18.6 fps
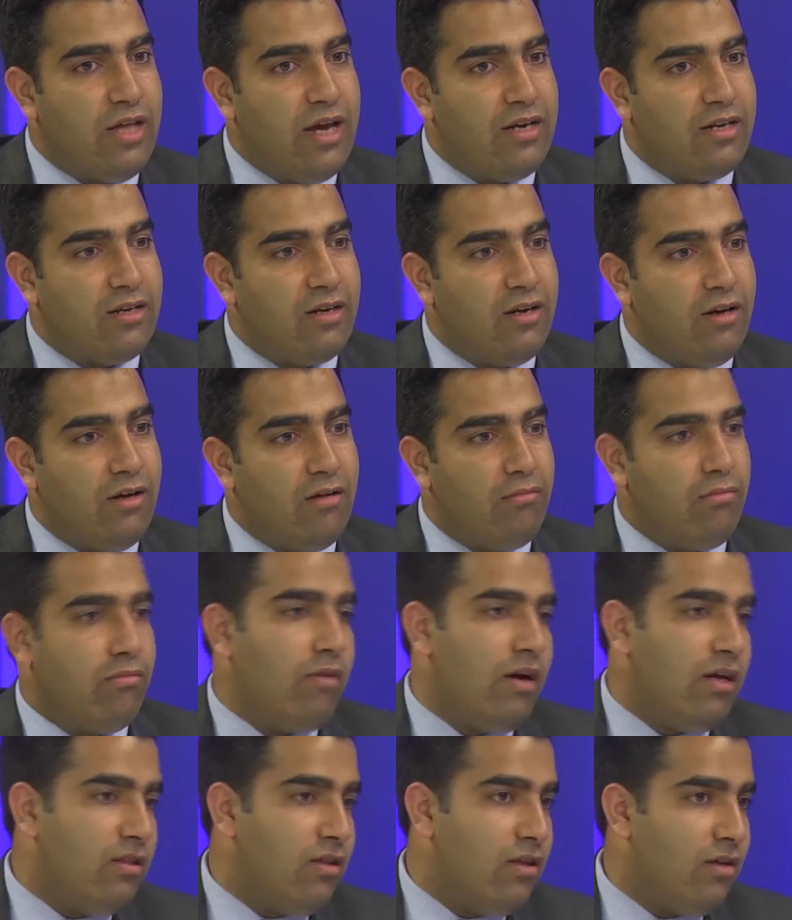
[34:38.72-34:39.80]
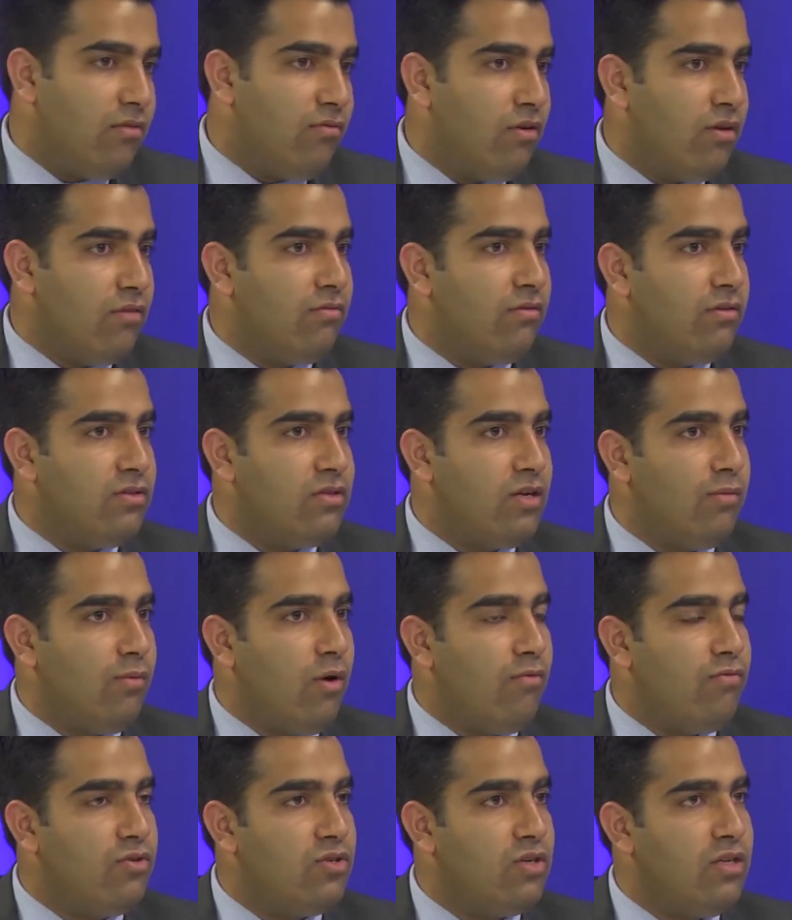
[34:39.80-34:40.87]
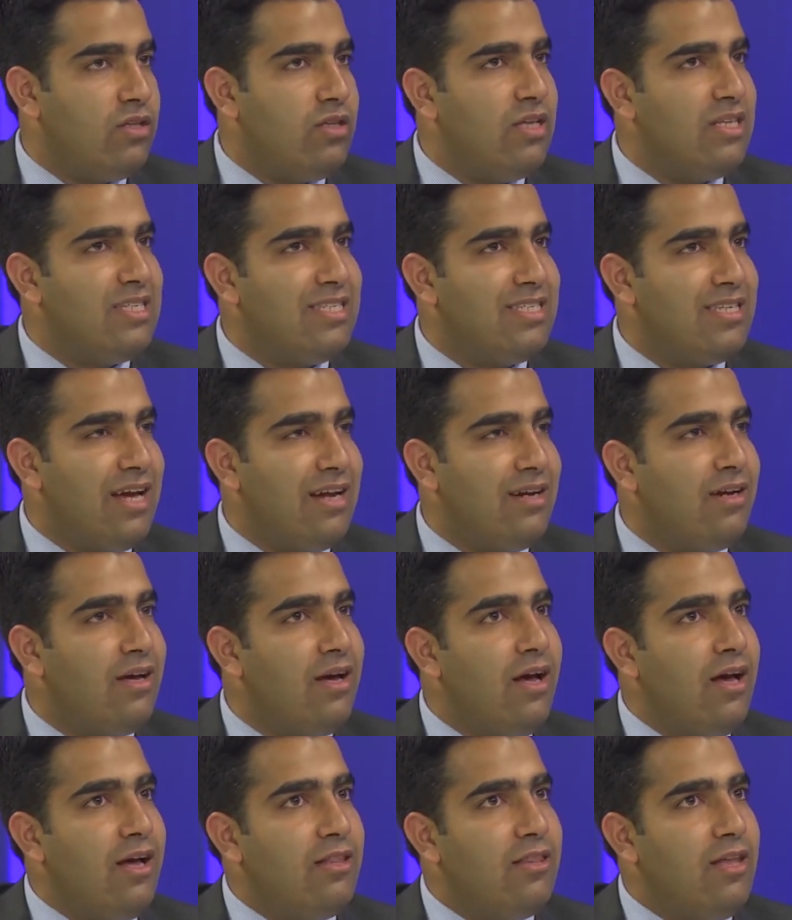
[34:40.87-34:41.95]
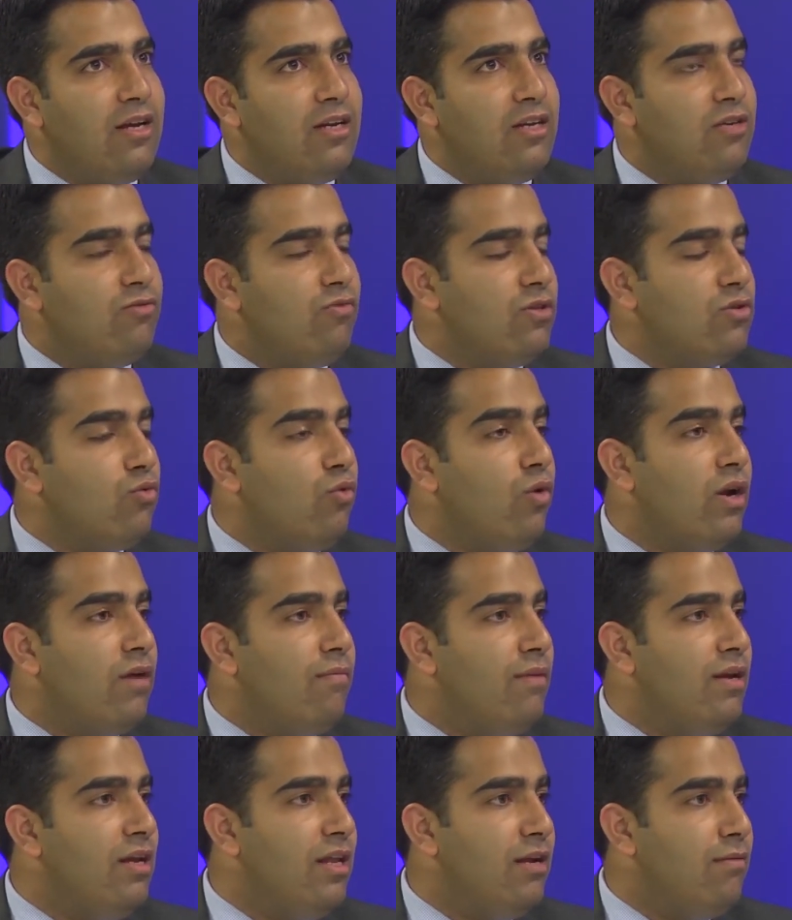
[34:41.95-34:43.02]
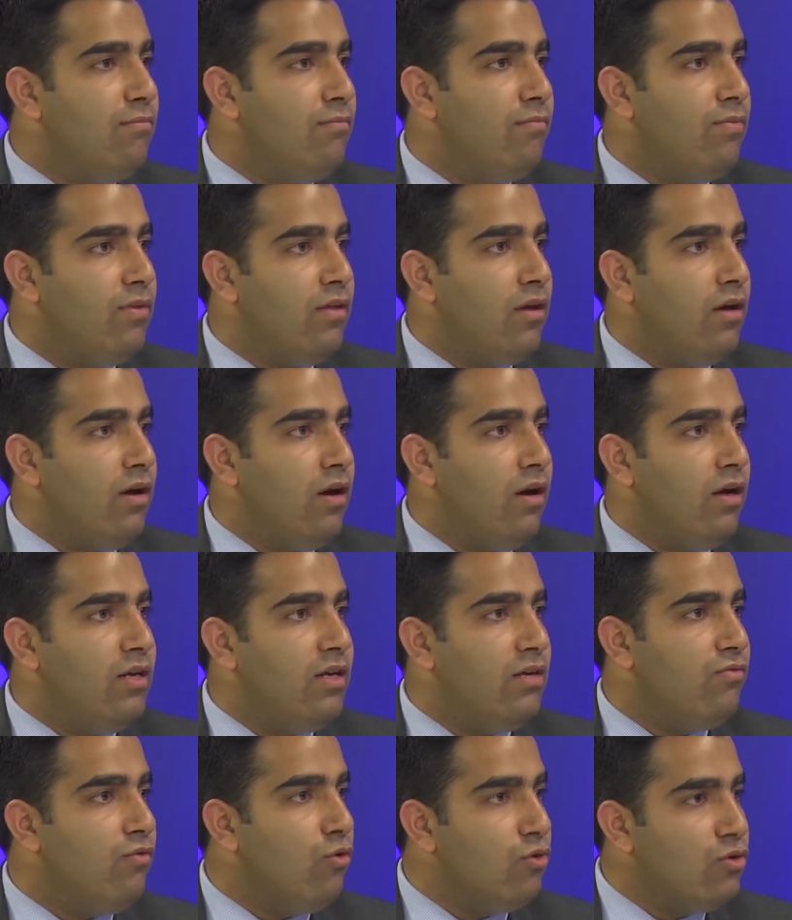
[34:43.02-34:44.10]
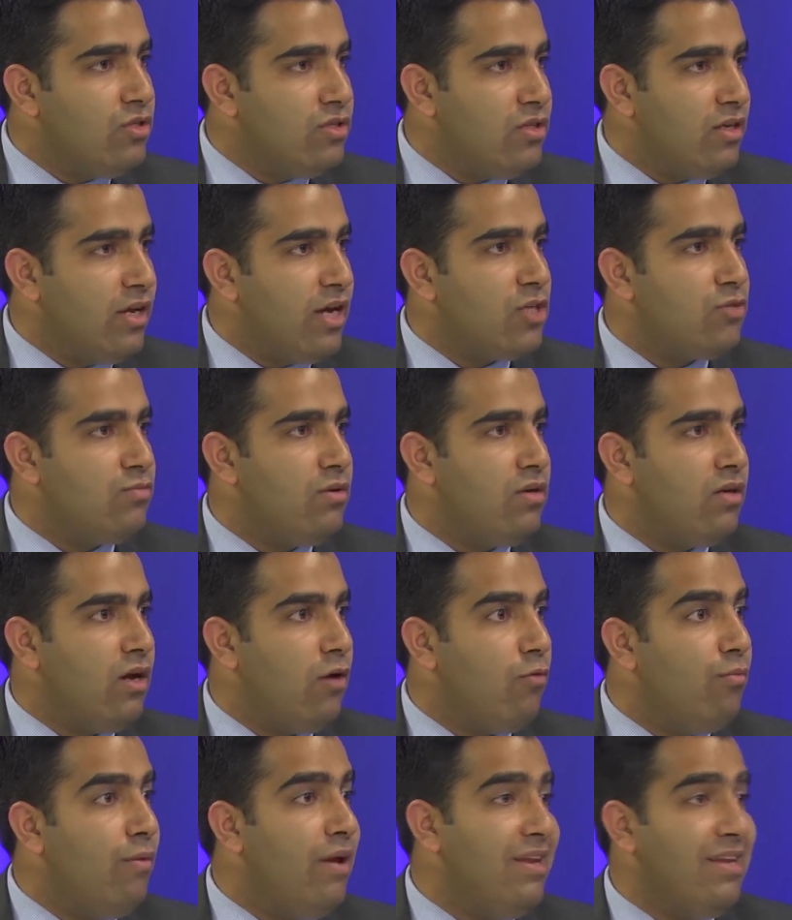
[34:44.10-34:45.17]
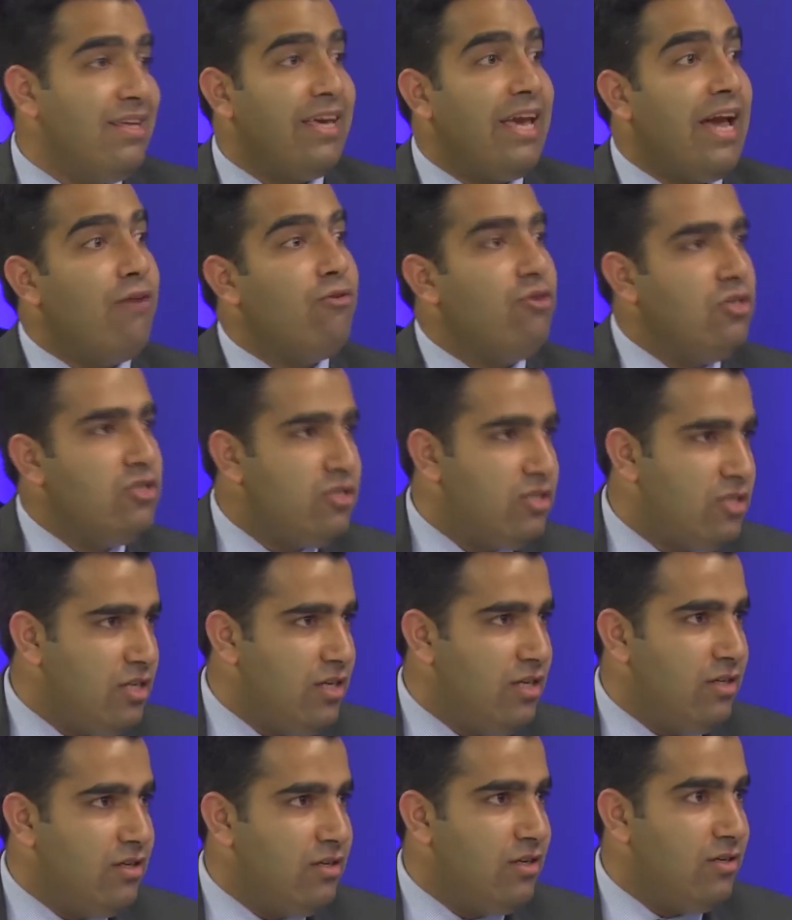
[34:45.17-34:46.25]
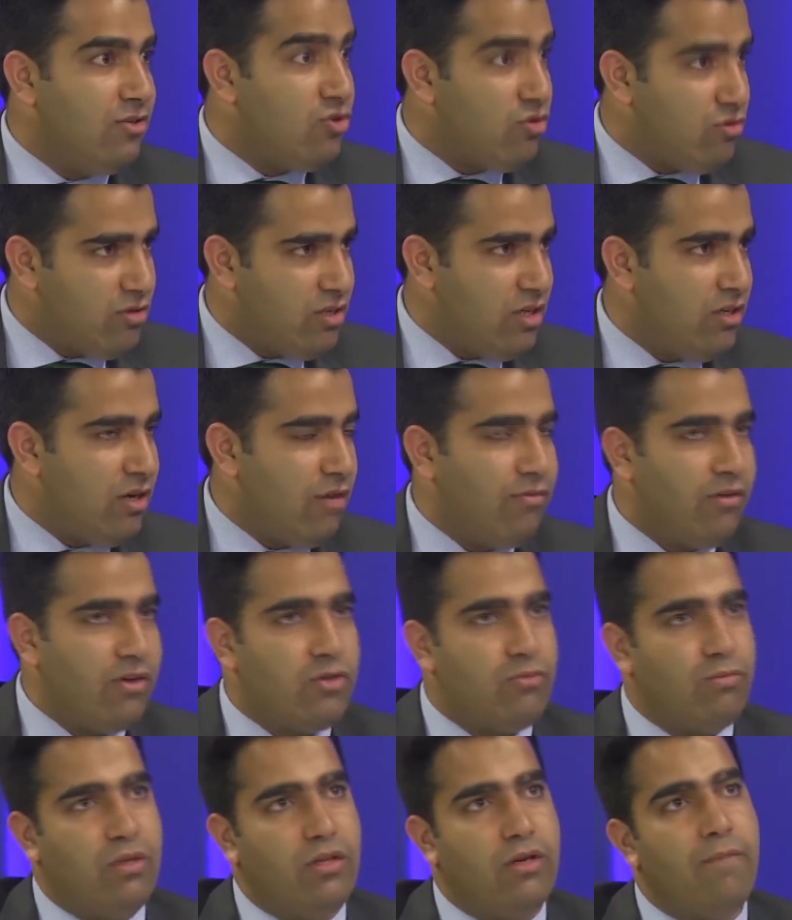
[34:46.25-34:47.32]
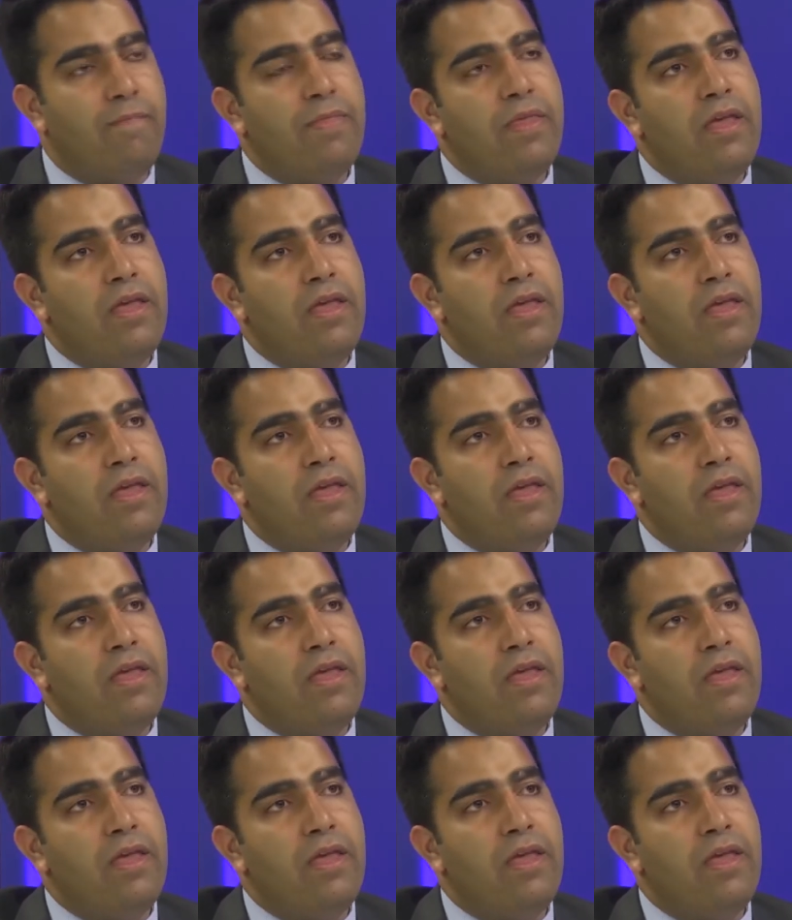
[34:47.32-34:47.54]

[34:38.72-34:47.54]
that I think for the first time officially they said that it was over 1 million Indian forces in Kashmir now manning every street of Kashmir.